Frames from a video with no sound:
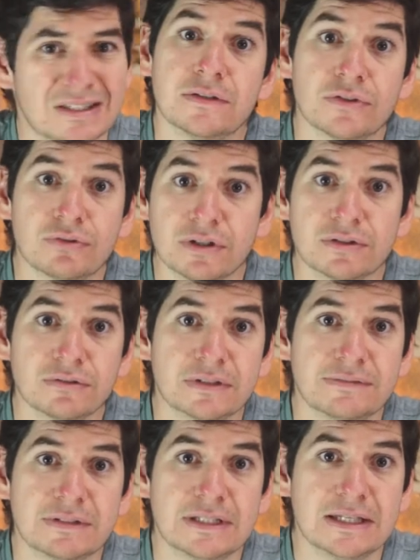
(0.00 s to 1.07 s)
There's instructional
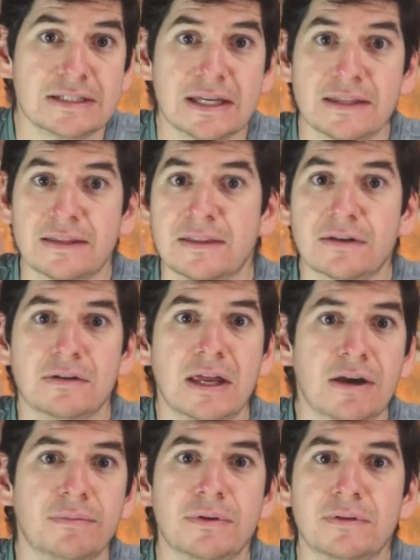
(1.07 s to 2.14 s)
DVDs out there that could
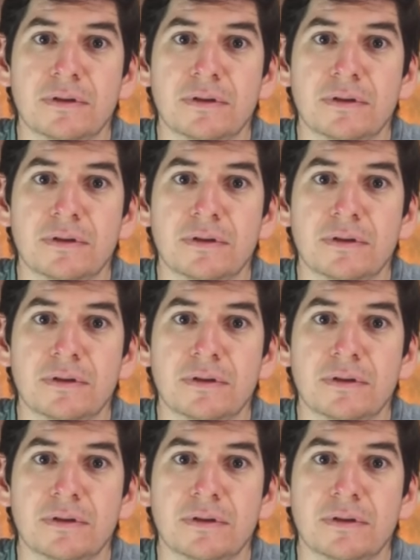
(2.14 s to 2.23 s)
help